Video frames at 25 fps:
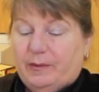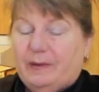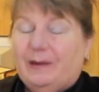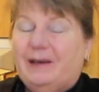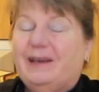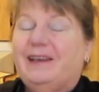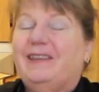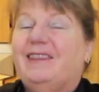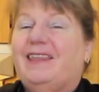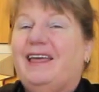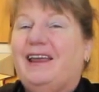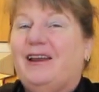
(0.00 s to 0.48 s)

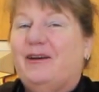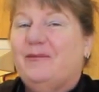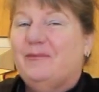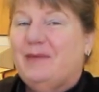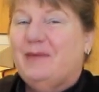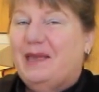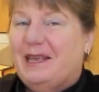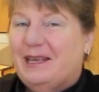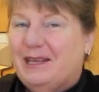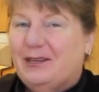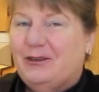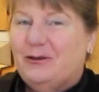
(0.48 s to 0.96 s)
that I'm
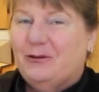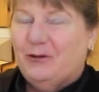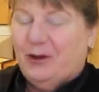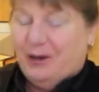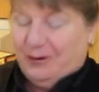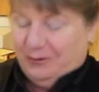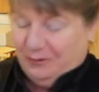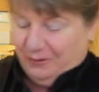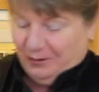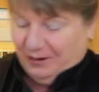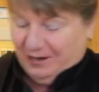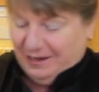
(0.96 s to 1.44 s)
making you
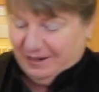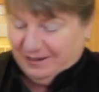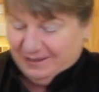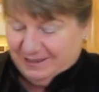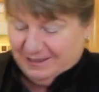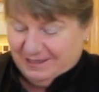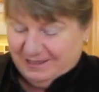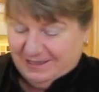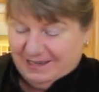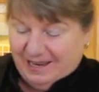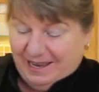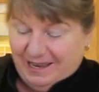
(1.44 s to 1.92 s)
hungry here
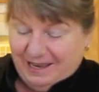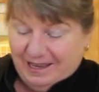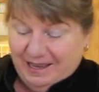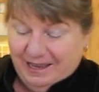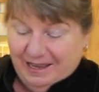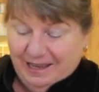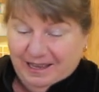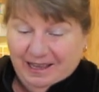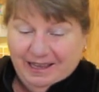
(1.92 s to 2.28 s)
today,